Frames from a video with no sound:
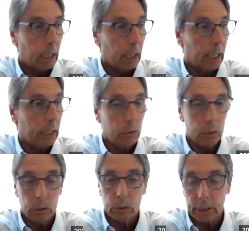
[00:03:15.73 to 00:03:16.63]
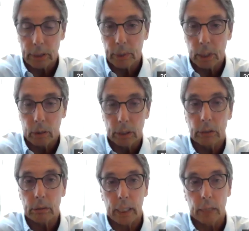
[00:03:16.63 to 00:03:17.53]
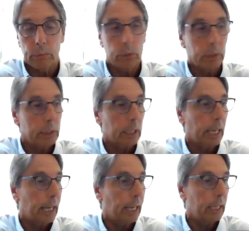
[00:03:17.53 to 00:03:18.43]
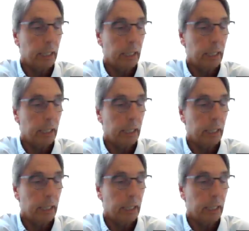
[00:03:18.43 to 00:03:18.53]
I do seminars like I'm doing today.